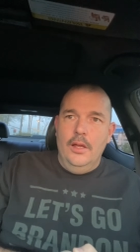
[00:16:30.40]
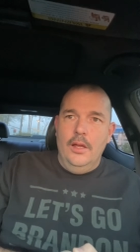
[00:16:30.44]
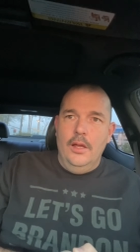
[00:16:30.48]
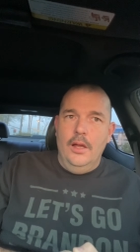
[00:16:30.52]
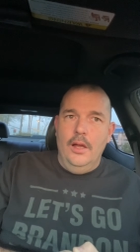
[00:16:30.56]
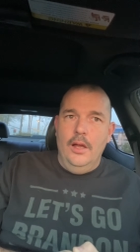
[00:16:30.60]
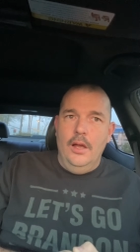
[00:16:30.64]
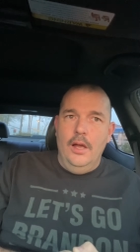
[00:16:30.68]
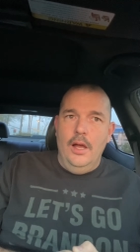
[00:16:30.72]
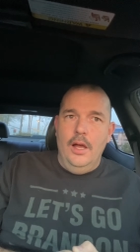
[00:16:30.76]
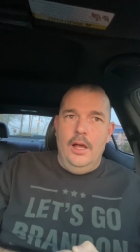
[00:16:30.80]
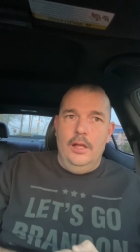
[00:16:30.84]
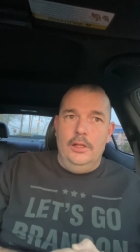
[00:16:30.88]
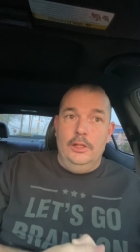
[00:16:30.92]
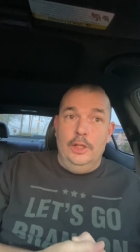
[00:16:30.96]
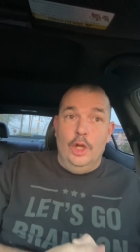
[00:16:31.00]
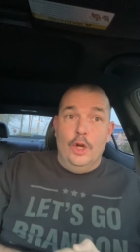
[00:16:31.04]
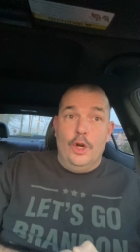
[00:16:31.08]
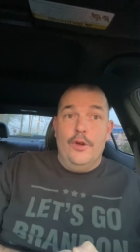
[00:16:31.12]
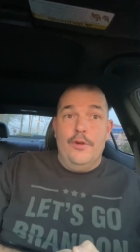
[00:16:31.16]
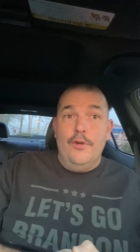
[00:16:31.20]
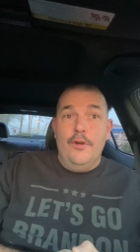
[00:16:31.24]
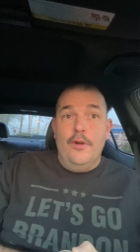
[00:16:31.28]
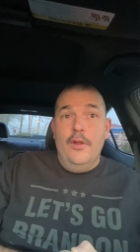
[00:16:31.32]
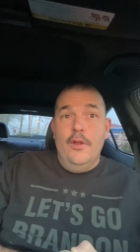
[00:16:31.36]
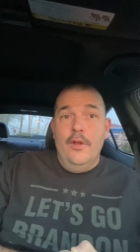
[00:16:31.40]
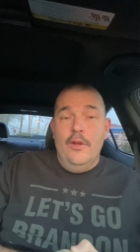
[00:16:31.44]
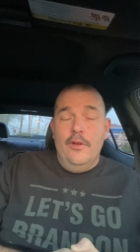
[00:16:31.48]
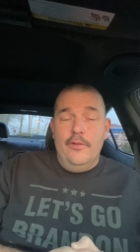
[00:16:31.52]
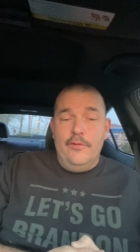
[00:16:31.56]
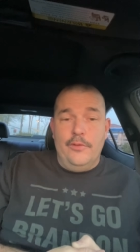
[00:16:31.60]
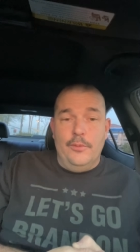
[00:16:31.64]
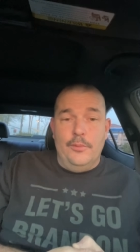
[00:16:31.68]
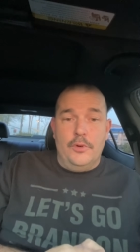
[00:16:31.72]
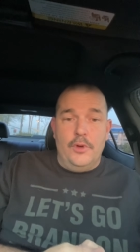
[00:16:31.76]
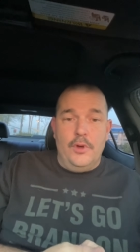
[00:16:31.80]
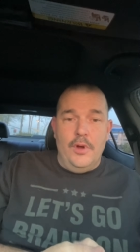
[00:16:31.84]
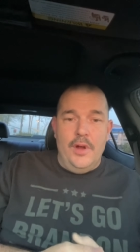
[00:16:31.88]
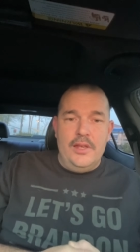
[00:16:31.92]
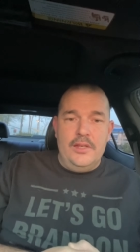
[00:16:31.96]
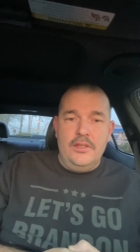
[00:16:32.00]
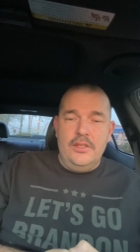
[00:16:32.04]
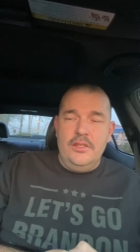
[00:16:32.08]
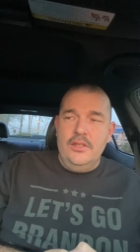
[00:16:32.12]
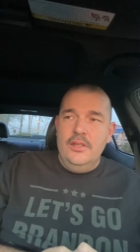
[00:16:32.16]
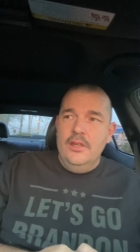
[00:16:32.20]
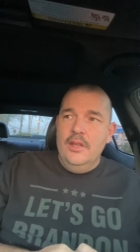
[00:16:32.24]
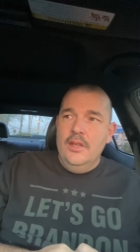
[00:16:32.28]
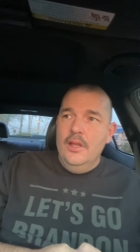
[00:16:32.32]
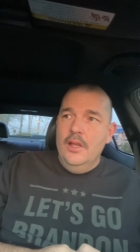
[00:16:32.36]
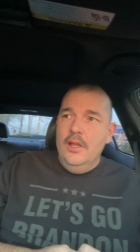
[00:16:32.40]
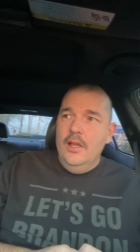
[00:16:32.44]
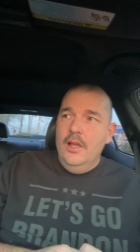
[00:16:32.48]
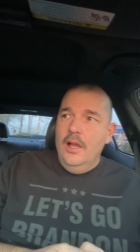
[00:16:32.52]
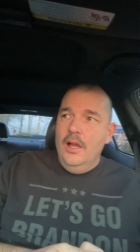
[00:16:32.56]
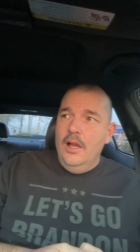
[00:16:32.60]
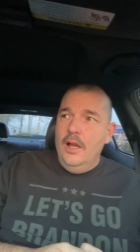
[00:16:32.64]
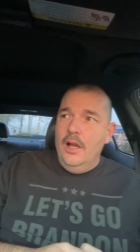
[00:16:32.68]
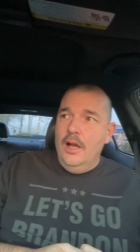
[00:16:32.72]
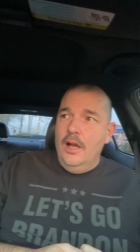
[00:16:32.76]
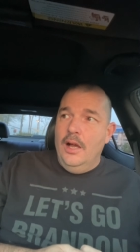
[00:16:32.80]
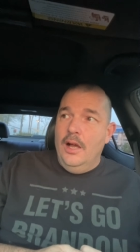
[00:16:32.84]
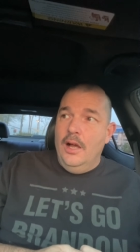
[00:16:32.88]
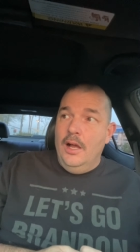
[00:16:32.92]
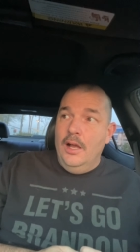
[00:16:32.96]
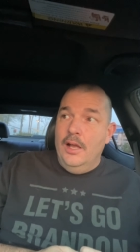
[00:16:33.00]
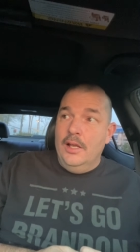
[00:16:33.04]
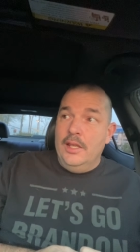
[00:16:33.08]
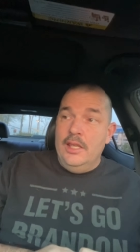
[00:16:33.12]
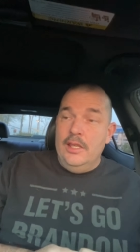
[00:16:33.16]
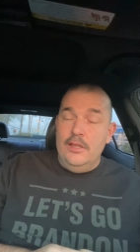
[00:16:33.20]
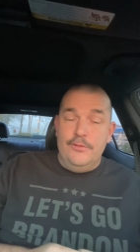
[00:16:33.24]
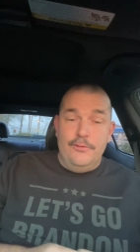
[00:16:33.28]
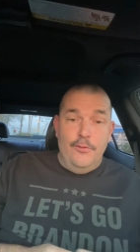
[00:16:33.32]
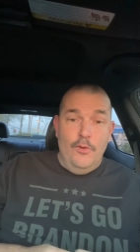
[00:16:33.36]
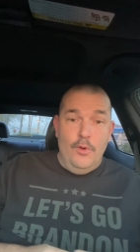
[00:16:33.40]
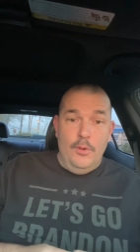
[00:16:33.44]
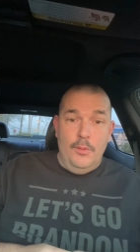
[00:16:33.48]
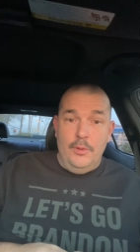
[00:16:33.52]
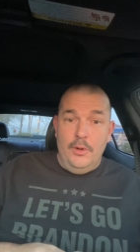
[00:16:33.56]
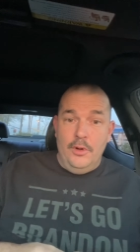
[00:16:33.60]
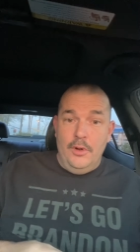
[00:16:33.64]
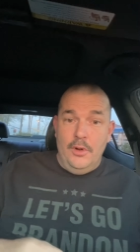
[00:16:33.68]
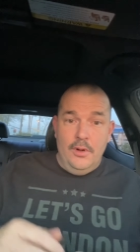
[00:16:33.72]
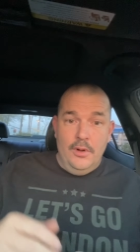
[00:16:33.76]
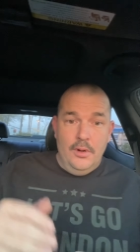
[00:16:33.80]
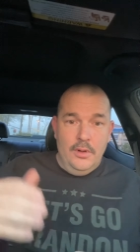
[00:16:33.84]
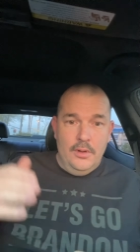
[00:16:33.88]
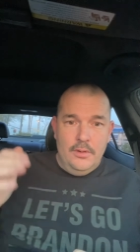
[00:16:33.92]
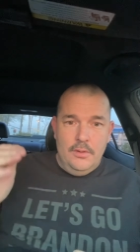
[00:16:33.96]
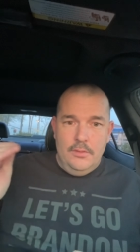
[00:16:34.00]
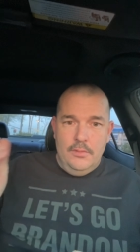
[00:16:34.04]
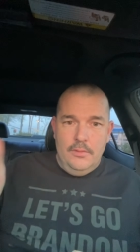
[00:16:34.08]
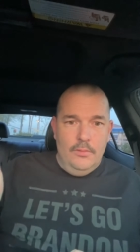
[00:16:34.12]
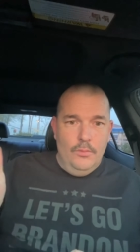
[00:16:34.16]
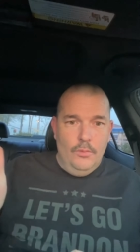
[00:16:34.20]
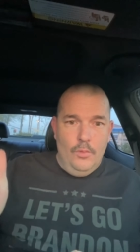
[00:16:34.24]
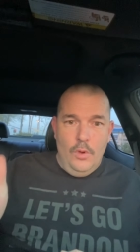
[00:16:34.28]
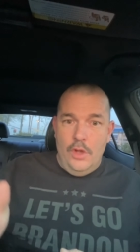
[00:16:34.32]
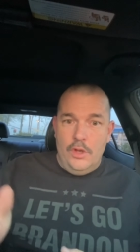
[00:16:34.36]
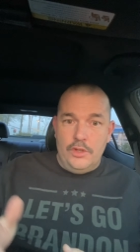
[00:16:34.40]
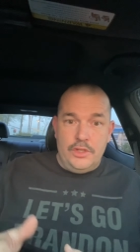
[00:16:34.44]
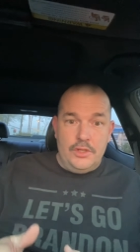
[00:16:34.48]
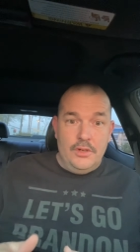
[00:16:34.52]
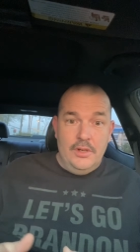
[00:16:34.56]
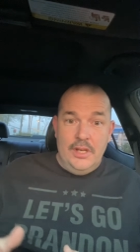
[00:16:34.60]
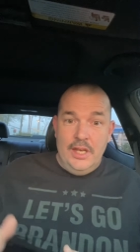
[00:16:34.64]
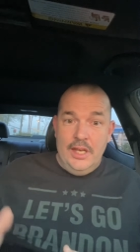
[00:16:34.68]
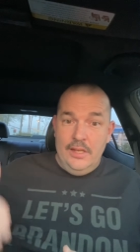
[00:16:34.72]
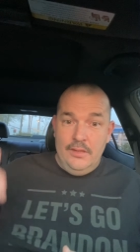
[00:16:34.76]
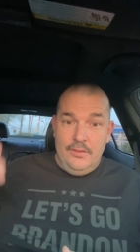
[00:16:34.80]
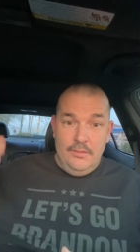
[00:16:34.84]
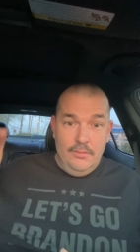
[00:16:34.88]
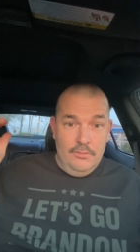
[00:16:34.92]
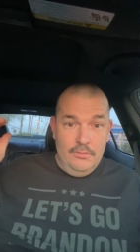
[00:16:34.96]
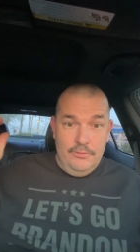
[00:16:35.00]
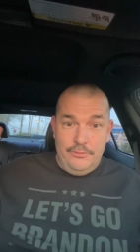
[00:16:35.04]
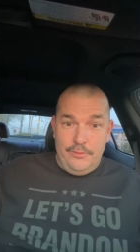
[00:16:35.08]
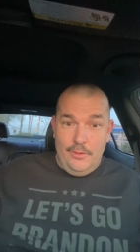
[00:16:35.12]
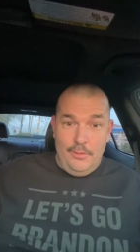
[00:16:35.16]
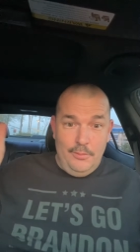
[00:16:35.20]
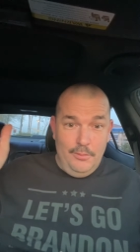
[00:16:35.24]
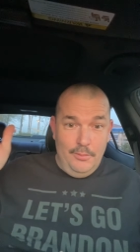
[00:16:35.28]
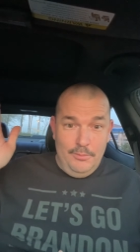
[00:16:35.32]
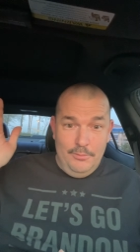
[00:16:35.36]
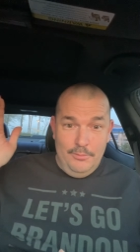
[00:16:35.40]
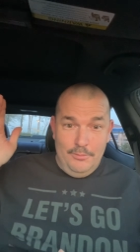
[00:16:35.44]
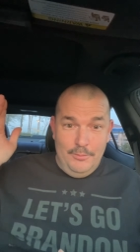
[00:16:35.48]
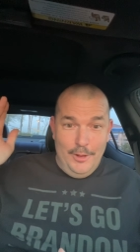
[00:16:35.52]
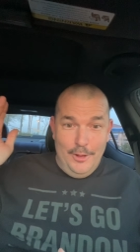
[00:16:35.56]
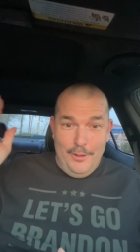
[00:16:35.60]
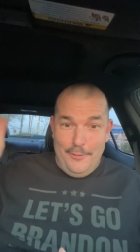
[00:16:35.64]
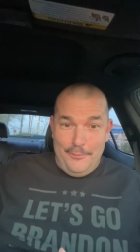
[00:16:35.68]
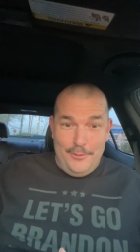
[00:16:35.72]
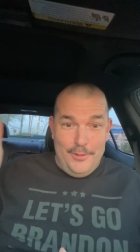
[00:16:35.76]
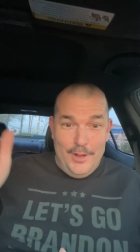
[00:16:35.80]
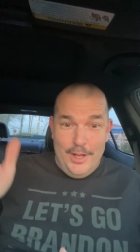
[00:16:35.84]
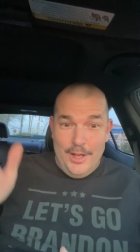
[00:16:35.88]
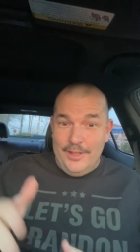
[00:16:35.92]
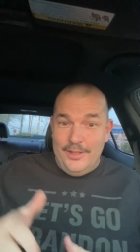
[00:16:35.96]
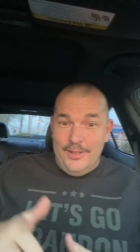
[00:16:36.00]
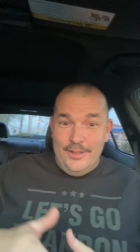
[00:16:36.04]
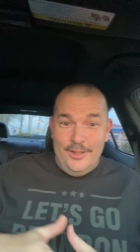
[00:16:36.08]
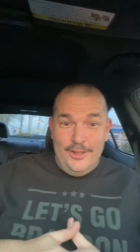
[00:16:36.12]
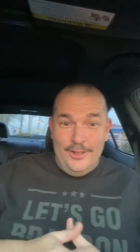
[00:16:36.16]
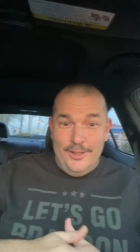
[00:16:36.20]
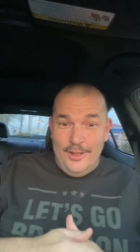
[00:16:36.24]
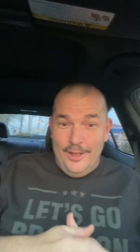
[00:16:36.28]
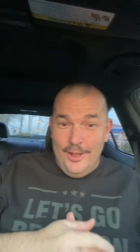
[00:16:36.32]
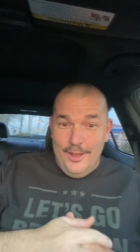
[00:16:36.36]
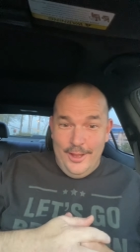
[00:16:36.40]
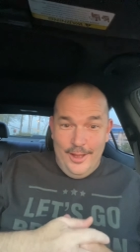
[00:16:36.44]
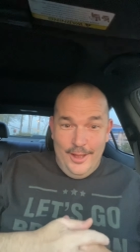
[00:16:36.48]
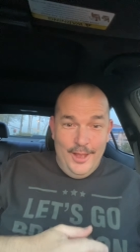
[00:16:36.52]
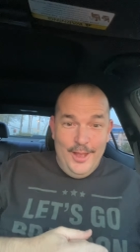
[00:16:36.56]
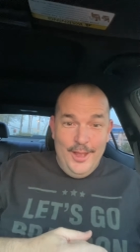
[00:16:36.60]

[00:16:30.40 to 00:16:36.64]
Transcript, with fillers: uh, learn from Chris. Uh, he's former Wall Street from a fund.